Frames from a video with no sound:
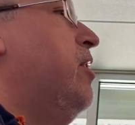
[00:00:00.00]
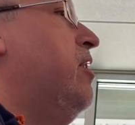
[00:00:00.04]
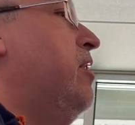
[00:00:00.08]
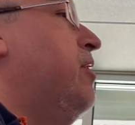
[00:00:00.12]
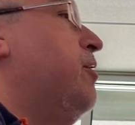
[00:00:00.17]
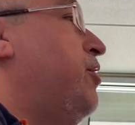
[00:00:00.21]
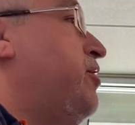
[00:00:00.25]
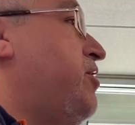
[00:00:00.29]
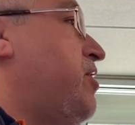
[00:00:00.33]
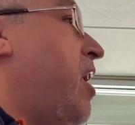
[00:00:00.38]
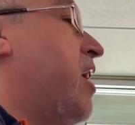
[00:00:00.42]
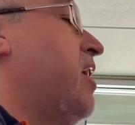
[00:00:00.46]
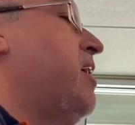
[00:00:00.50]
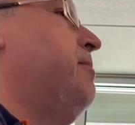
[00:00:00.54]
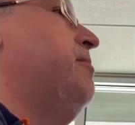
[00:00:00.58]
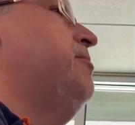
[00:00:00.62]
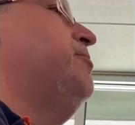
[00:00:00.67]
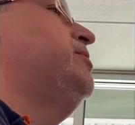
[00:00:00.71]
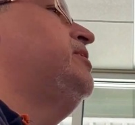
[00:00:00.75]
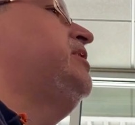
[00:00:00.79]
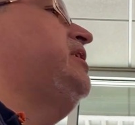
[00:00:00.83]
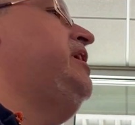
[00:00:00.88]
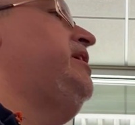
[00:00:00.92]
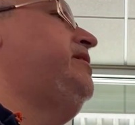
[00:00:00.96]
a document
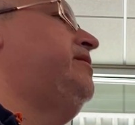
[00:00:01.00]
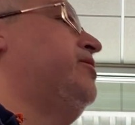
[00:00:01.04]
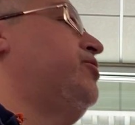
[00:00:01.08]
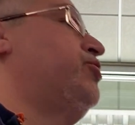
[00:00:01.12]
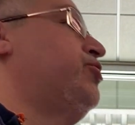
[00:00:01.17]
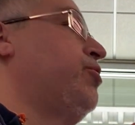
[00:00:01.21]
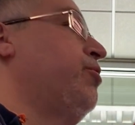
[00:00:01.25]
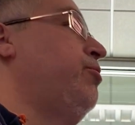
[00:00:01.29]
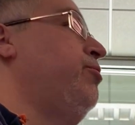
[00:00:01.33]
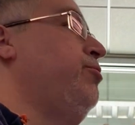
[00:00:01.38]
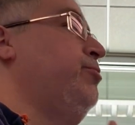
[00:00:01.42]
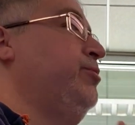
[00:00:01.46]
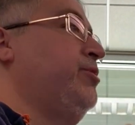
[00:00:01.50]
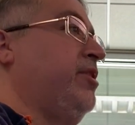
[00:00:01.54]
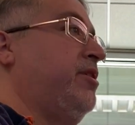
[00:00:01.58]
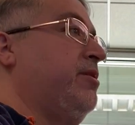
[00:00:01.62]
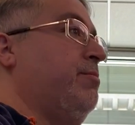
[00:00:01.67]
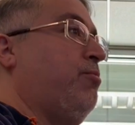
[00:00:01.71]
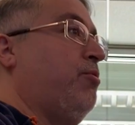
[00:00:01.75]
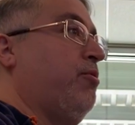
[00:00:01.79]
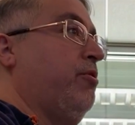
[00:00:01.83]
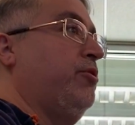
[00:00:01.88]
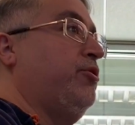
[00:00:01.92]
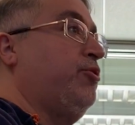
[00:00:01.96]
was leaked that showed who was on the
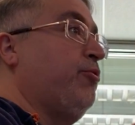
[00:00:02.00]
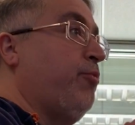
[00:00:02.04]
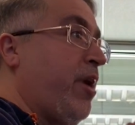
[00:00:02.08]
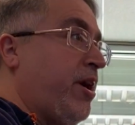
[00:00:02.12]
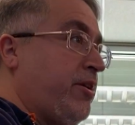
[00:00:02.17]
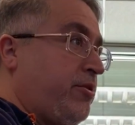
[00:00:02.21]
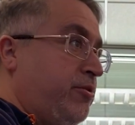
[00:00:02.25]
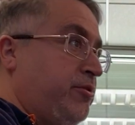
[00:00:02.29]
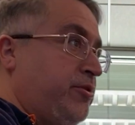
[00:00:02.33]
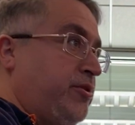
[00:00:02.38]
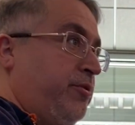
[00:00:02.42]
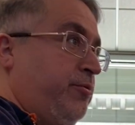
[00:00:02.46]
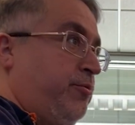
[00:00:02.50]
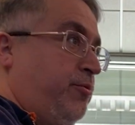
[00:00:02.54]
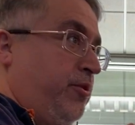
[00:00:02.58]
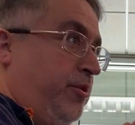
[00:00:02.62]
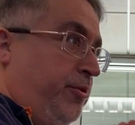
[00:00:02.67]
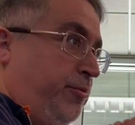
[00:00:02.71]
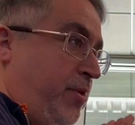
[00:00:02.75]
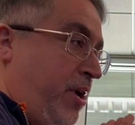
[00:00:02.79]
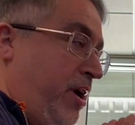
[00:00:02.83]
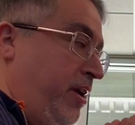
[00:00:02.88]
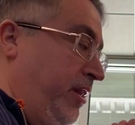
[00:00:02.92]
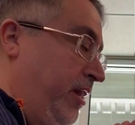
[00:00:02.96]
board of directors of the
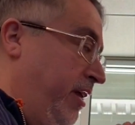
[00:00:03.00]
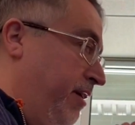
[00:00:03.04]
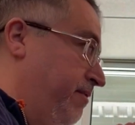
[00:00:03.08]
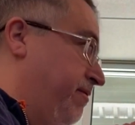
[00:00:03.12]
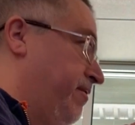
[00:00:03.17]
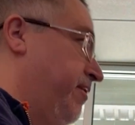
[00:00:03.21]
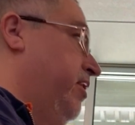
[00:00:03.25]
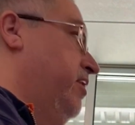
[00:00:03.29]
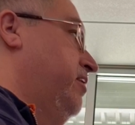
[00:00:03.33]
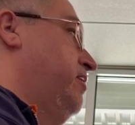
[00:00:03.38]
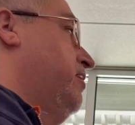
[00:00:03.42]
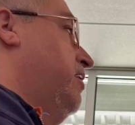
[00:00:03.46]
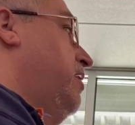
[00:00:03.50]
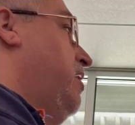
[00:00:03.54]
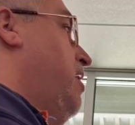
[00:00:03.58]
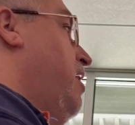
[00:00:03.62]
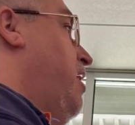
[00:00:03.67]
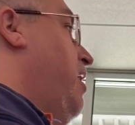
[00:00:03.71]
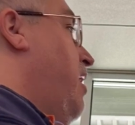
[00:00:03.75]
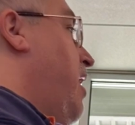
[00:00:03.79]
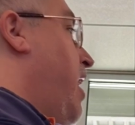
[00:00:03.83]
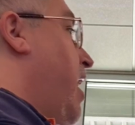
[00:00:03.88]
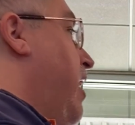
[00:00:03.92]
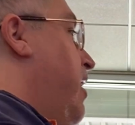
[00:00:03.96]
World Wildlife Fund.
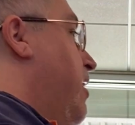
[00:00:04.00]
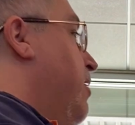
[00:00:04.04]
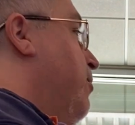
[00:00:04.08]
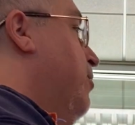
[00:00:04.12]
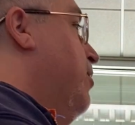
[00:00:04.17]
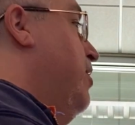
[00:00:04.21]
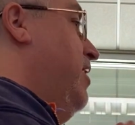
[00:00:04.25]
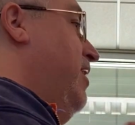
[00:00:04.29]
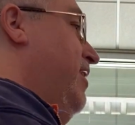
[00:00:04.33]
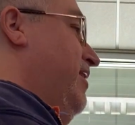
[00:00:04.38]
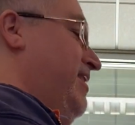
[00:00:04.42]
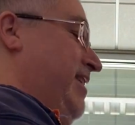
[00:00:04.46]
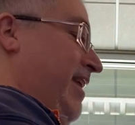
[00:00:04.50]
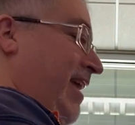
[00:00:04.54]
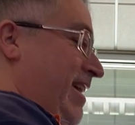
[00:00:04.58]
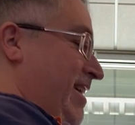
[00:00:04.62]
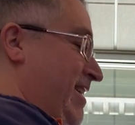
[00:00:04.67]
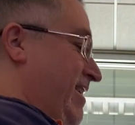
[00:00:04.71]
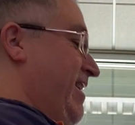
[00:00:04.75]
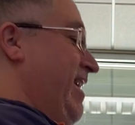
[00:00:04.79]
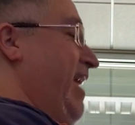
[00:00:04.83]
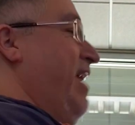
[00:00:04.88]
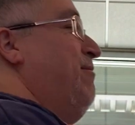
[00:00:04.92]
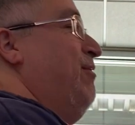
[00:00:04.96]
And it was
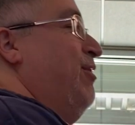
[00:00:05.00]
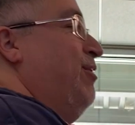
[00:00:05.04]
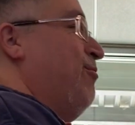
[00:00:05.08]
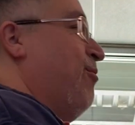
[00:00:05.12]
like David